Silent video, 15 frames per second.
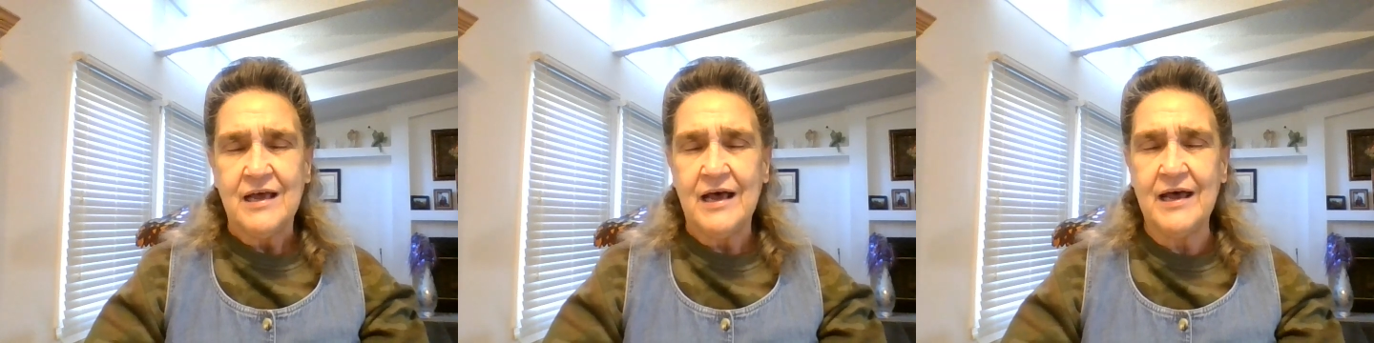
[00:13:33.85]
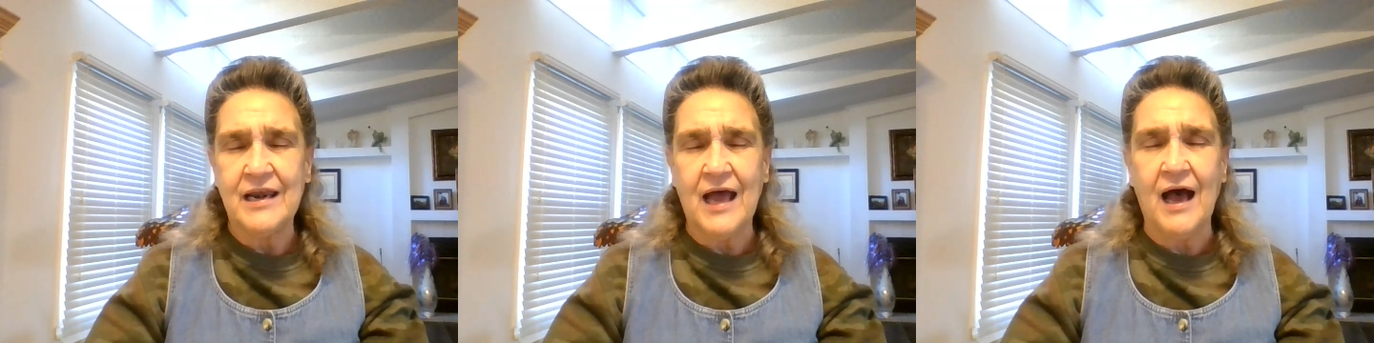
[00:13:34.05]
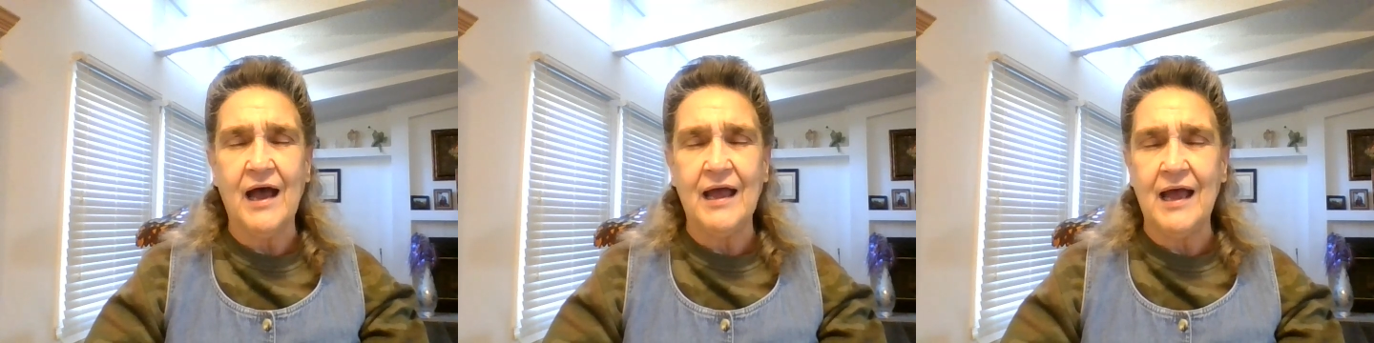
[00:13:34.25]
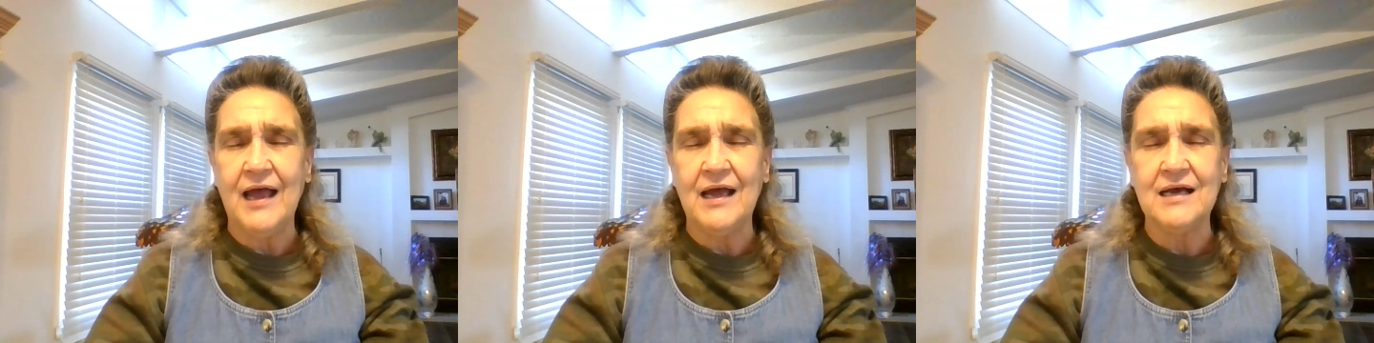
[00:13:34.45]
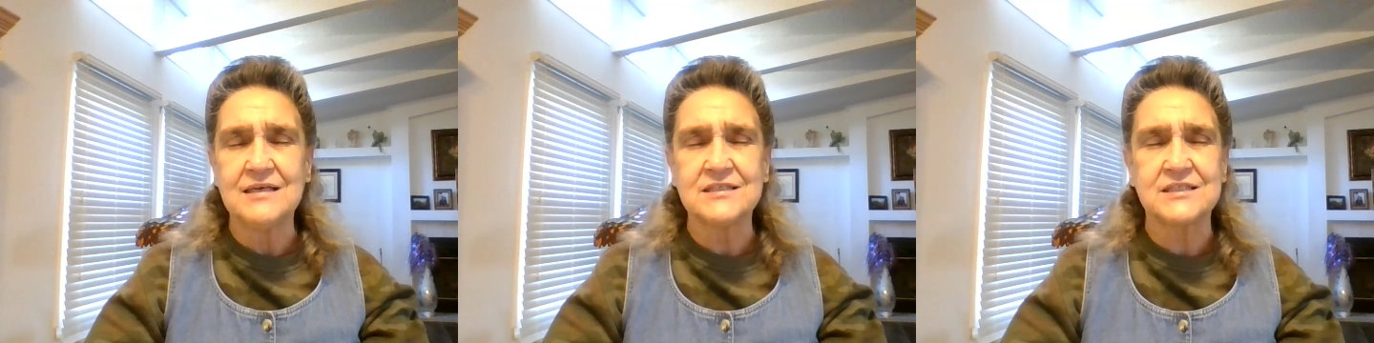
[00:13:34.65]
And I
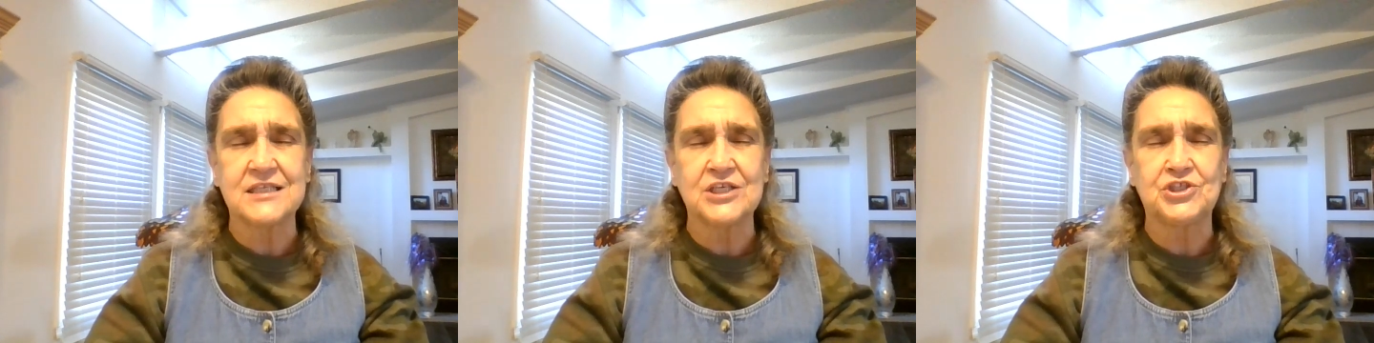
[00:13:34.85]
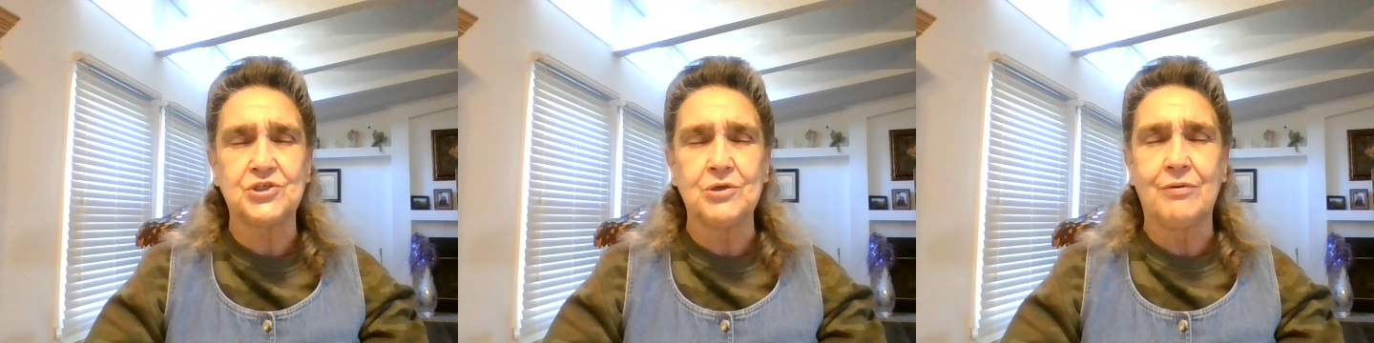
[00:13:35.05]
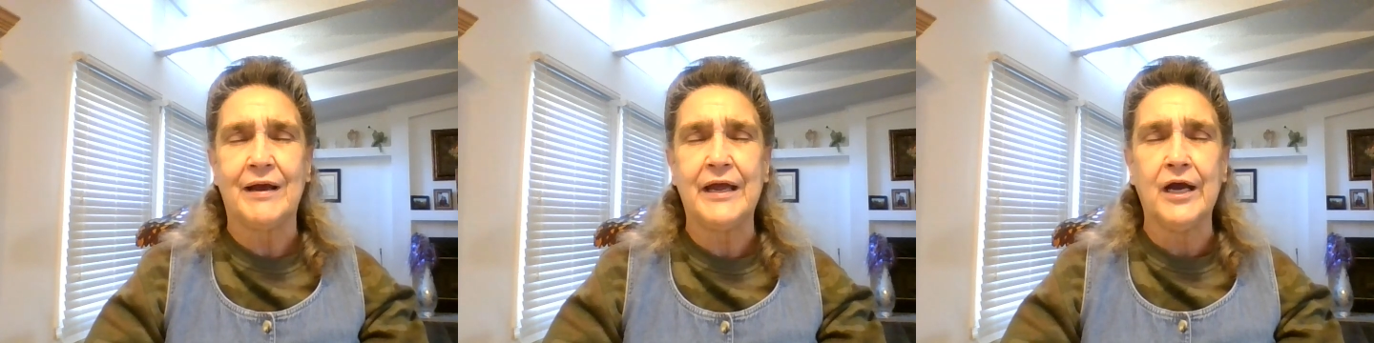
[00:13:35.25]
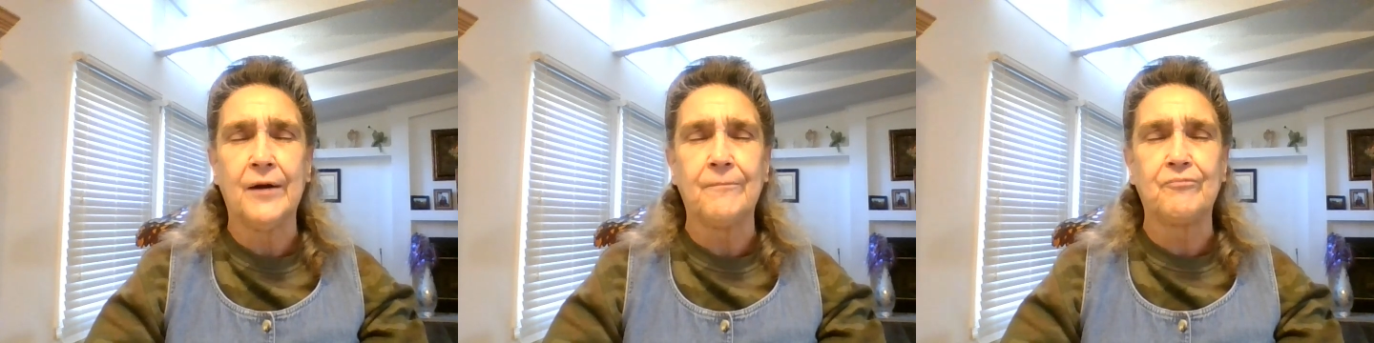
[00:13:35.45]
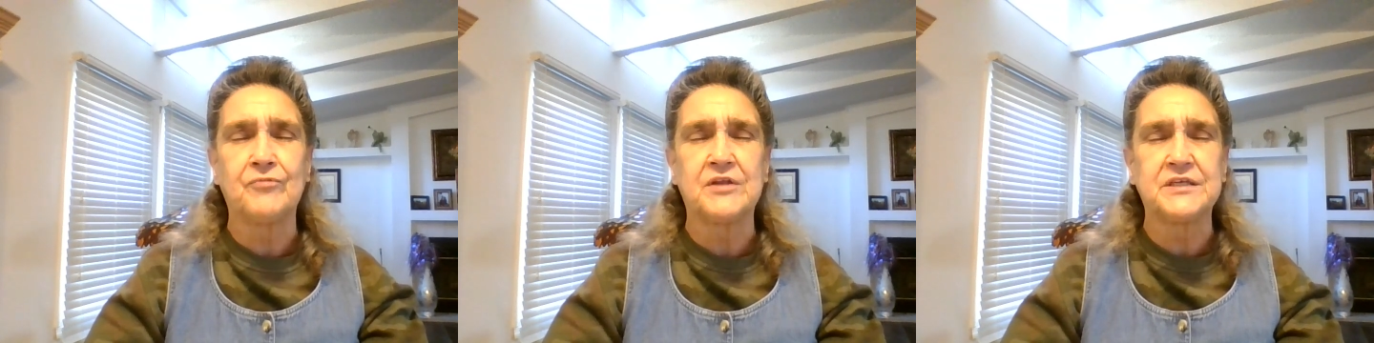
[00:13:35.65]
ask that you
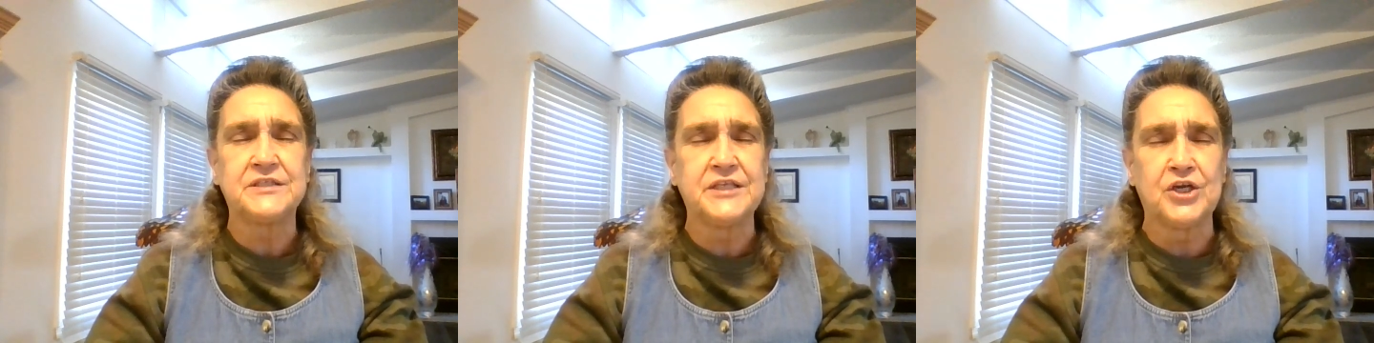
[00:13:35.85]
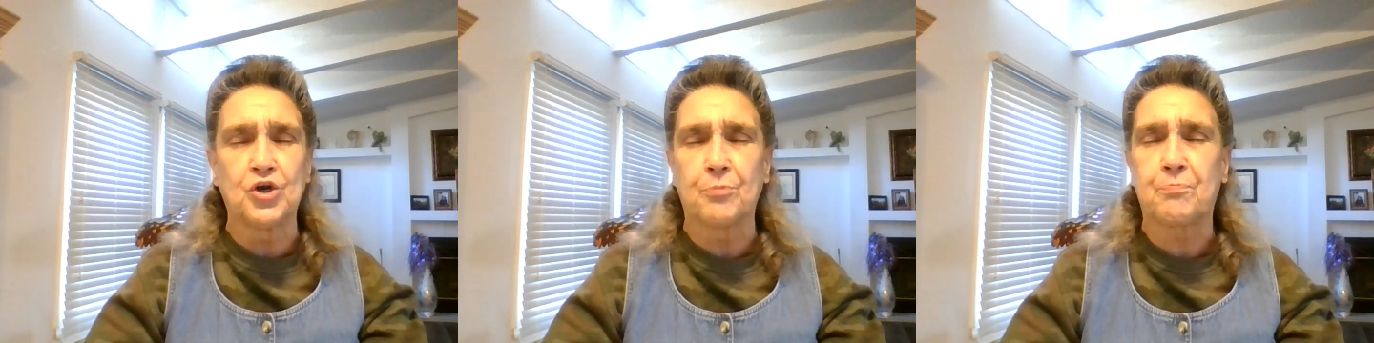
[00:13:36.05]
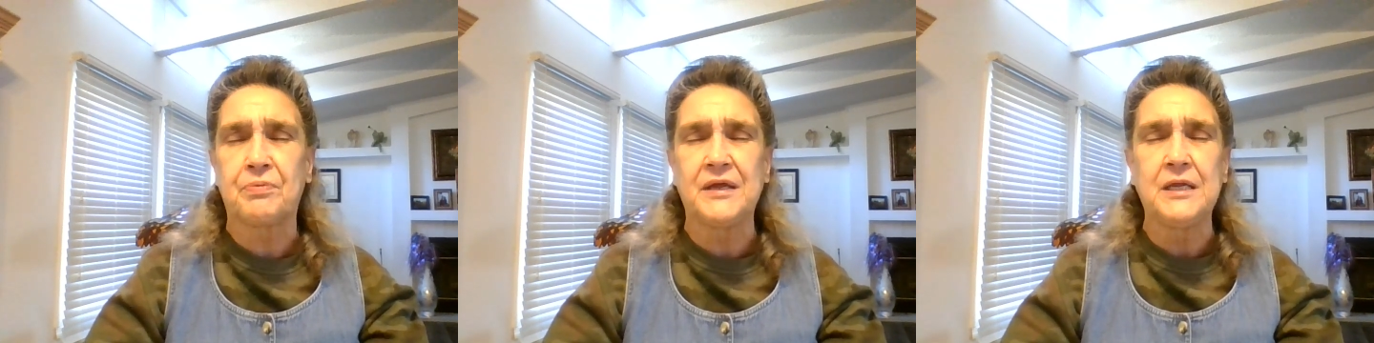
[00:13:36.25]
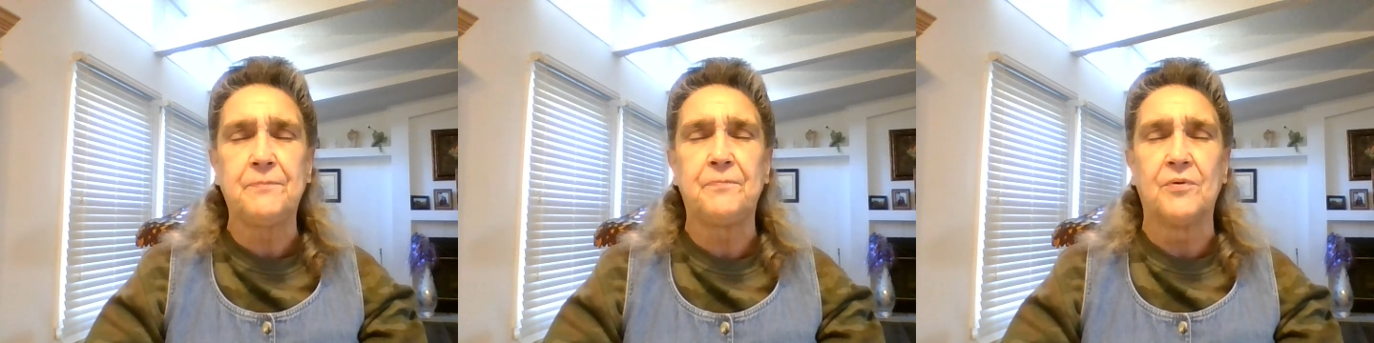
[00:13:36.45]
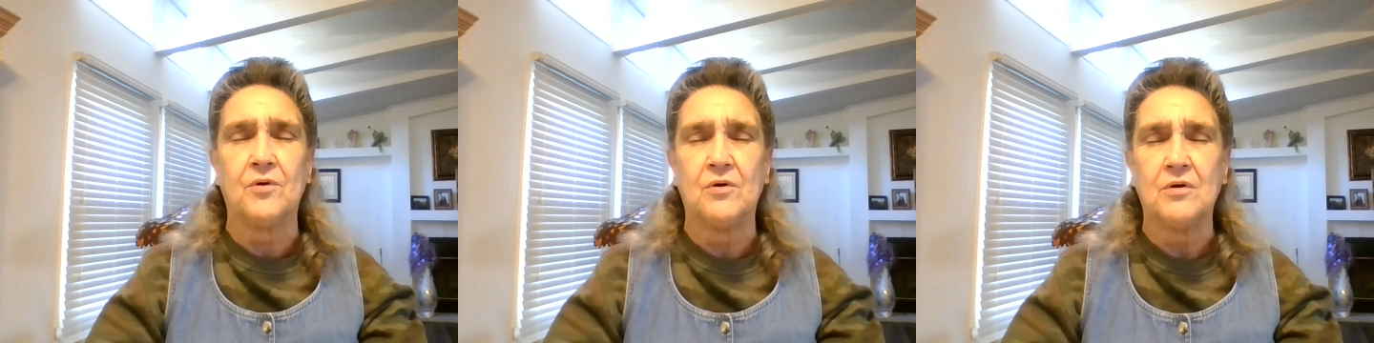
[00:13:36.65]
help the dear
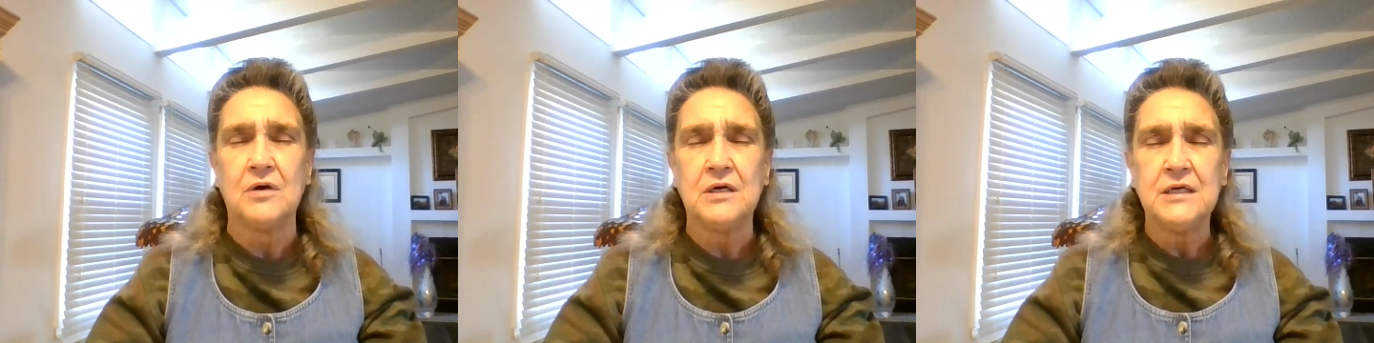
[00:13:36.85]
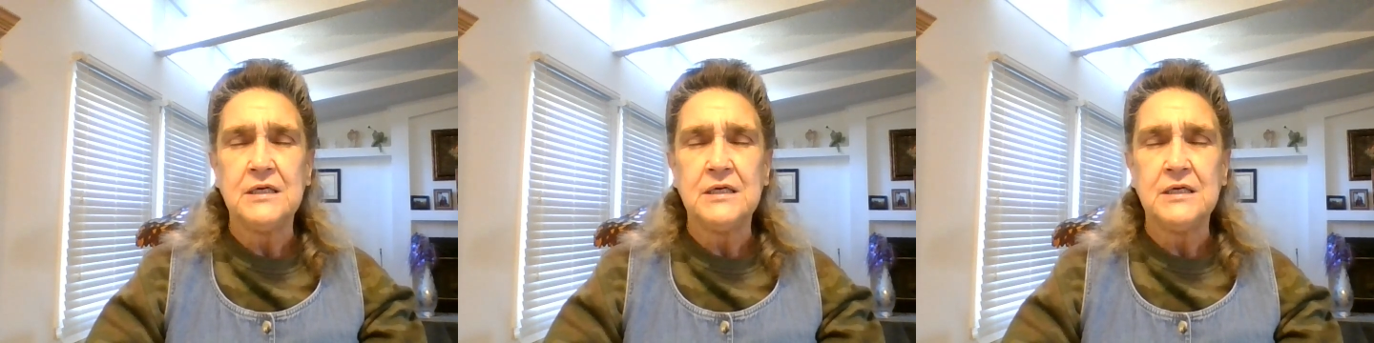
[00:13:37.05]
people